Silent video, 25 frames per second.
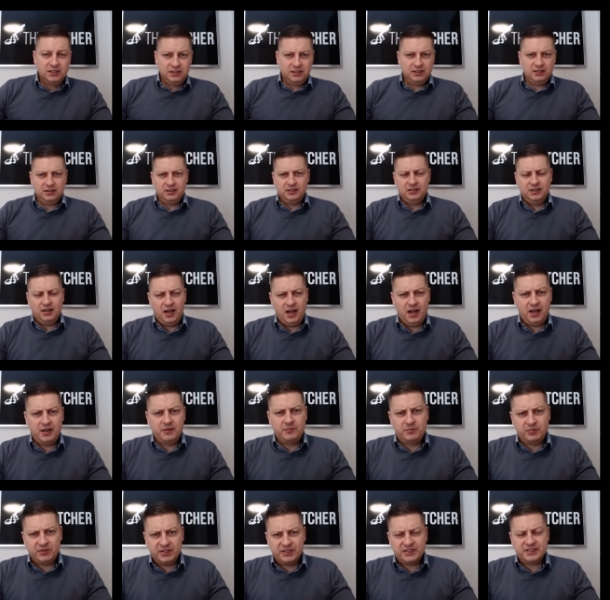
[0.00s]
uh,
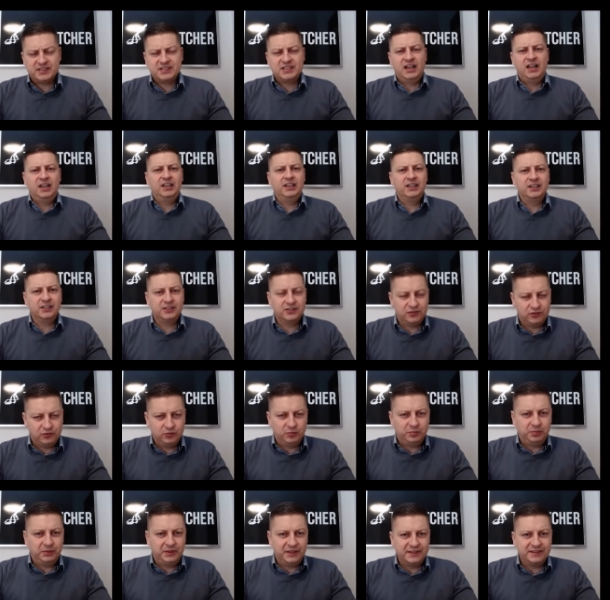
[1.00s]
hyper solid
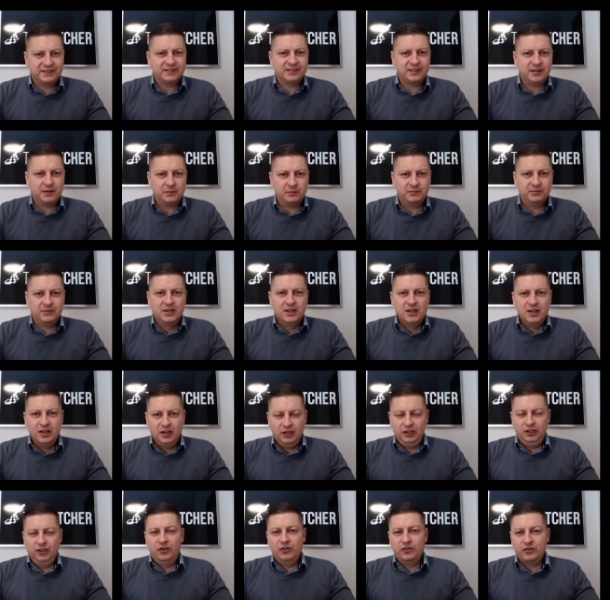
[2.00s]
to play some
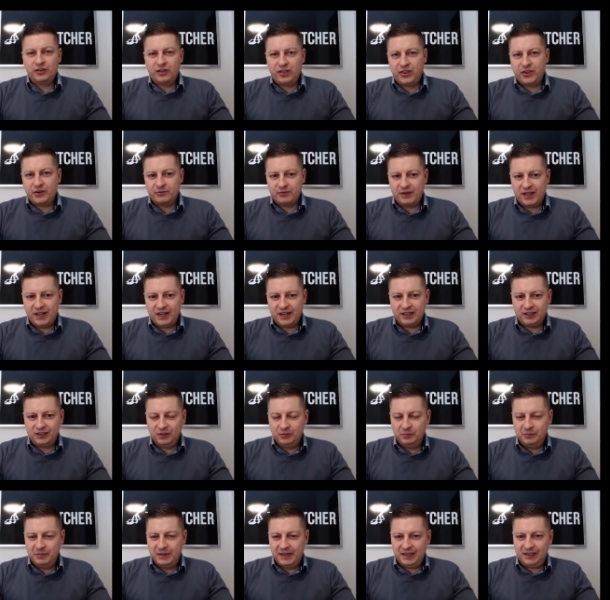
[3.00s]
long
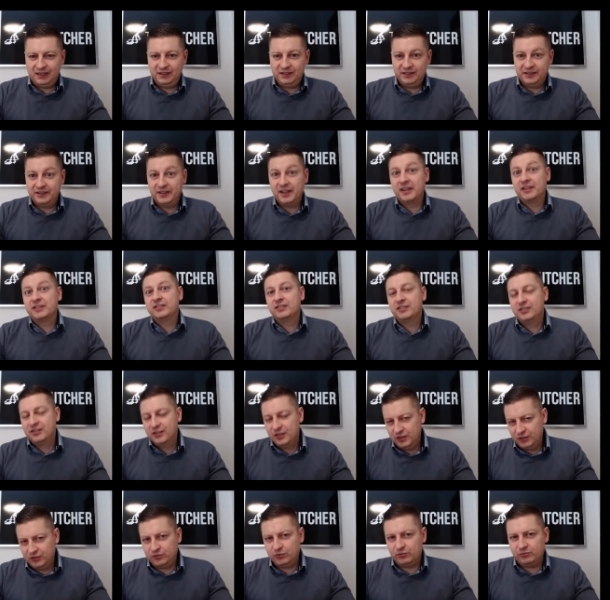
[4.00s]
theoretical battles and
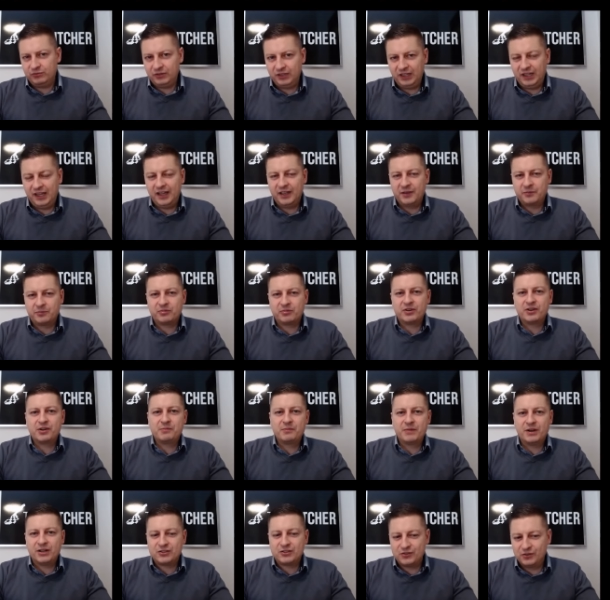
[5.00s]
to rely pretty
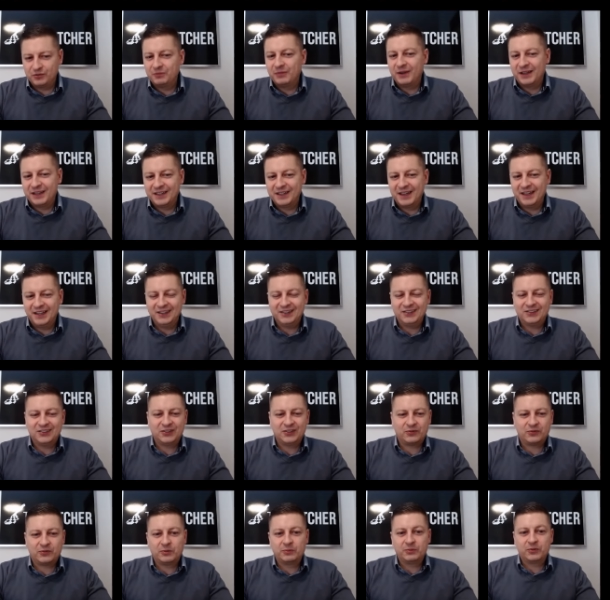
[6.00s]
much in my
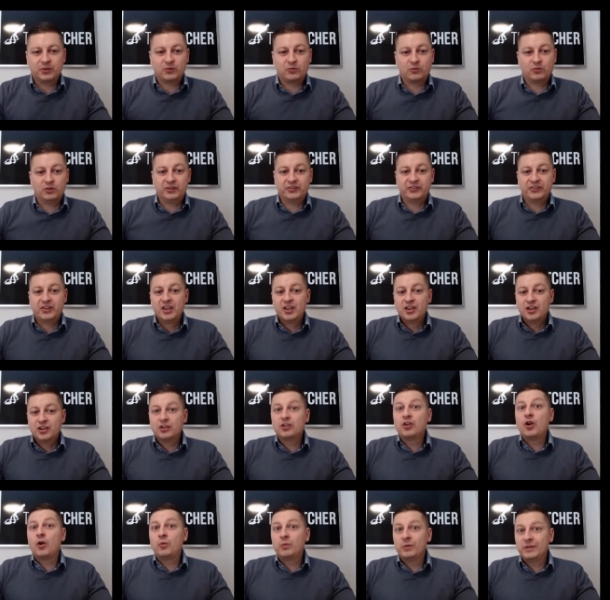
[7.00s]
analysis from the course,
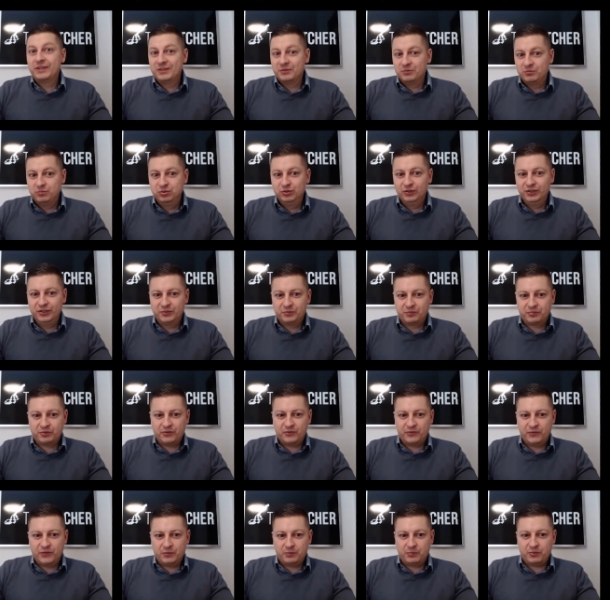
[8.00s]
go with the
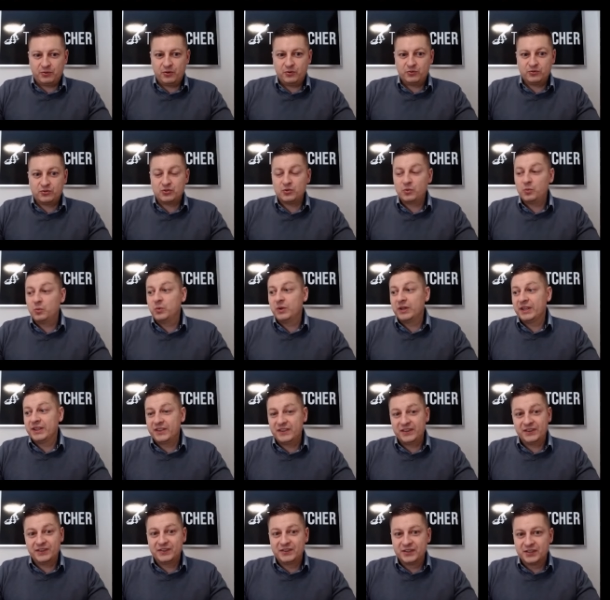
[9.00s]
bulletproof approach
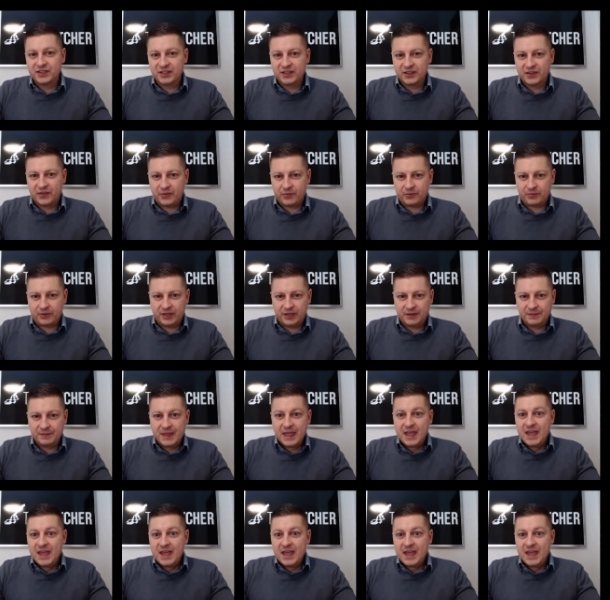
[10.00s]
with d3.